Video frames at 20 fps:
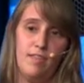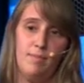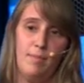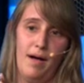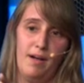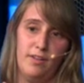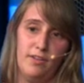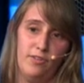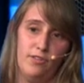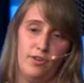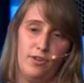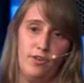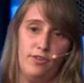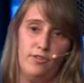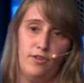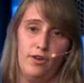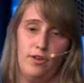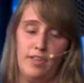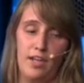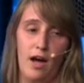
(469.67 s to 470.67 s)
The
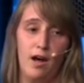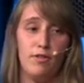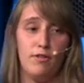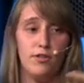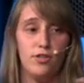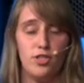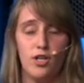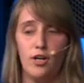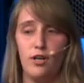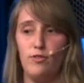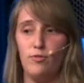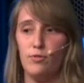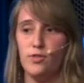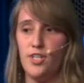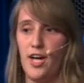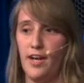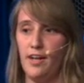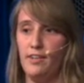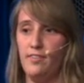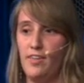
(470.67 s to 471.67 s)
balancers on the other shards will
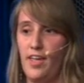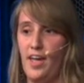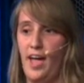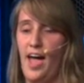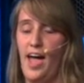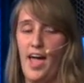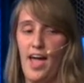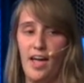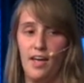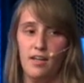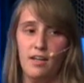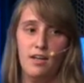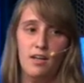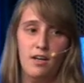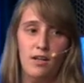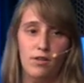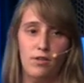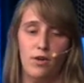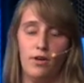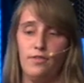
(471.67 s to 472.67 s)
check and say, hey,
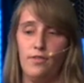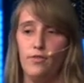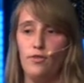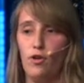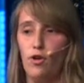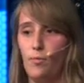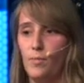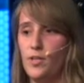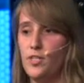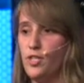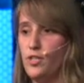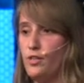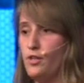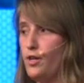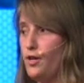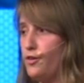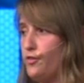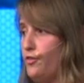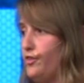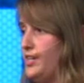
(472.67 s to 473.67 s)
look, there's a whole bunch of
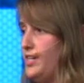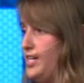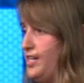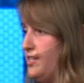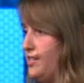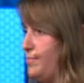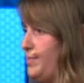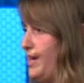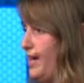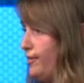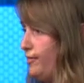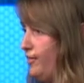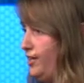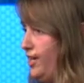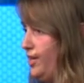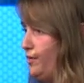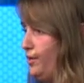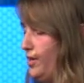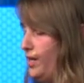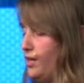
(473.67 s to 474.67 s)
alerts that need to be
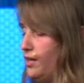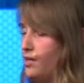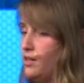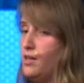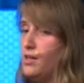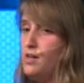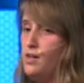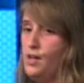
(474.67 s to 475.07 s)
executed,